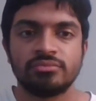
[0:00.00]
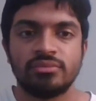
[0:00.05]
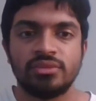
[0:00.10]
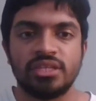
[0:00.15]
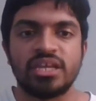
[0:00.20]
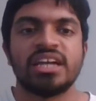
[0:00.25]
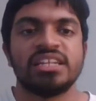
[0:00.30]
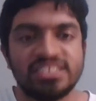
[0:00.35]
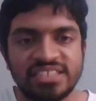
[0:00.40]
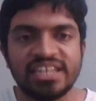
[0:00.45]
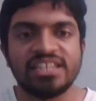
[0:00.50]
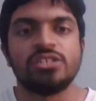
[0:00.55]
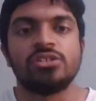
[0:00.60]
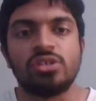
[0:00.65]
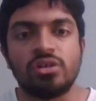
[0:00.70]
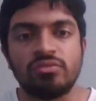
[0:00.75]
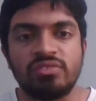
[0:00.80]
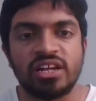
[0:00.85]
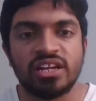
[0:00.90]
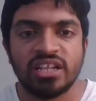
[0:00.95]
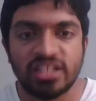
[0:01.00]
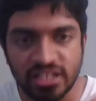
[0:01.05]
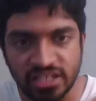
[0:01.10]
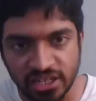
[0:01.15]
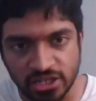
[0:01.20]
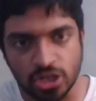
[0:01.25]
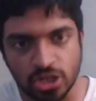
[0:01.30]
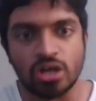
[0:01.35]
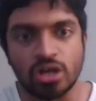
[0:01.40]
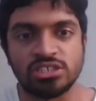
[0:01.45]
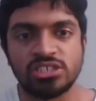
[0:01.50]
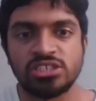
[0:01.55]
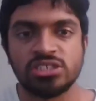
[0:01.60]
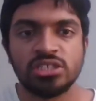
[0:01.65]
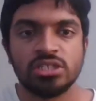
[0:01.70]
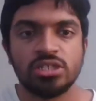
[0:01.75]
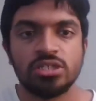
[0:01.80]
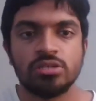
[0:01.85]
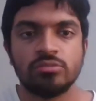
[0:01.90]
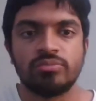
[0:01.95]
That change is I've done it at the toss.
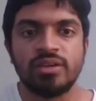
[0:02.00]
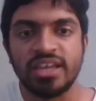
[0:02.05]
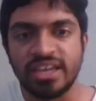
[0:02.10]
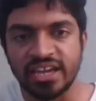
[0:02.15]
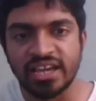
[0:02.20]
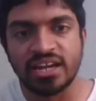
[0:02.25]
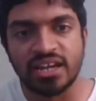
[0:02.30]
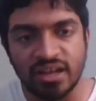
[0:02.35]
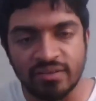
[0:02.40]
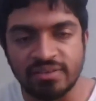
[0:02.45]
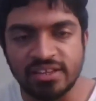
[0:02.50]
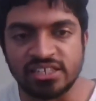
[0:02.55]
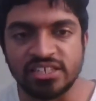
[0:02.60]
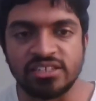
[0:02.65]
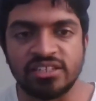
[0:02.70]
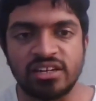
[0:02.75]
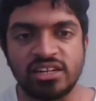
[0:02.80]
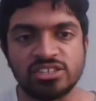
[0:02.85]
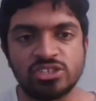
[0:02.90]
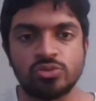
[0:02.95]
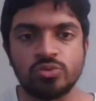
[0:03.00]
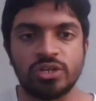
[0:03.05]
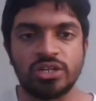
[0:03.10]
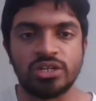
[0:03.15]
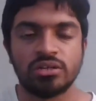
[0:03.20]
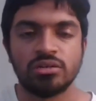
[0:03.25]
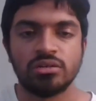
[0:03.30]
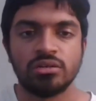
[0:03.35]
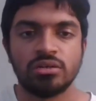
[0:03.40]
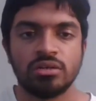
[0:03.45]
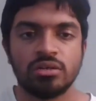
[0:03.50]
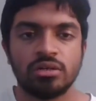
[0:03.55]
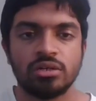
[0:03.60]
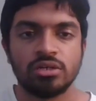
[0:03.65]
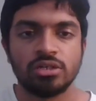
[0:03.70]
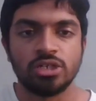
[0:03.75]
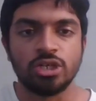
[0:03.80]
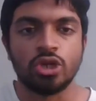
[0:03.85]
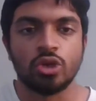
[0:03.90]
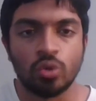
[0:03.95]
Bring in Ravichandran and Ashwin.
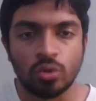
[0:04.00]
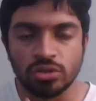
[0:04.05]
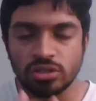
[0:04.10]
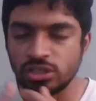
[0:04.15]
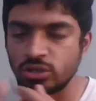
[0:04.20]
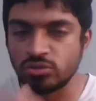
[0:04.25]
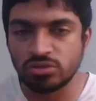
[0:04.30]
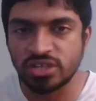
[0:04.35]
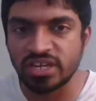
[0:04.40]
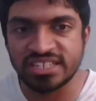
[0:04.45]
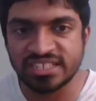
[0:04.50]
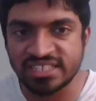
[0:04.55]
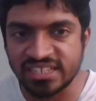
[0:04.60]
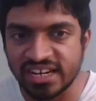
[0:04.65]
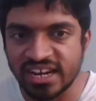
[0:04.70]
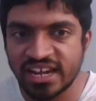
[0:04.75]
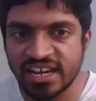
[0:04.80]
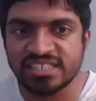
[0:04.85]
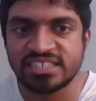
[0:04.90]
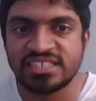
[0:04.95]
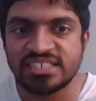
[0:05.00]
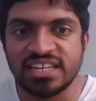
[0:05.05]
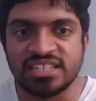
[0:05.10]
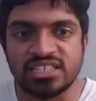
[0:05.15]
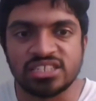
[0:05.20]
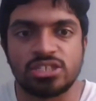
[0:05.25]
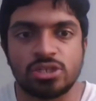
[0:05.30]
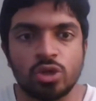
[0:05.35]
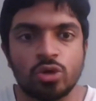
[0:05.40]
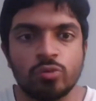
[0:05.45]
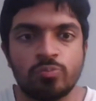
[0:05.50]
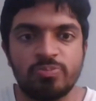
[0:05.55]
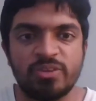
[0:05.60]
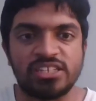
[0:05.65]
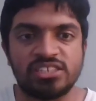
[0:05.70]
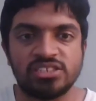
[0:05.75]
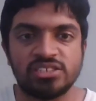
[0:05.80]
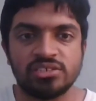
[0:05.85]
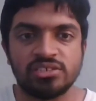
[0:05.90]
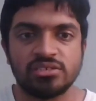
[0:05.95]
You can clearly see it's a slow
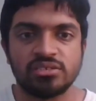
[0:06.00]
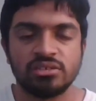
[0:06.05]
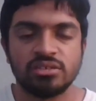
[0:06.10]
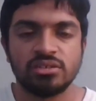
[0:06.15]
pitch.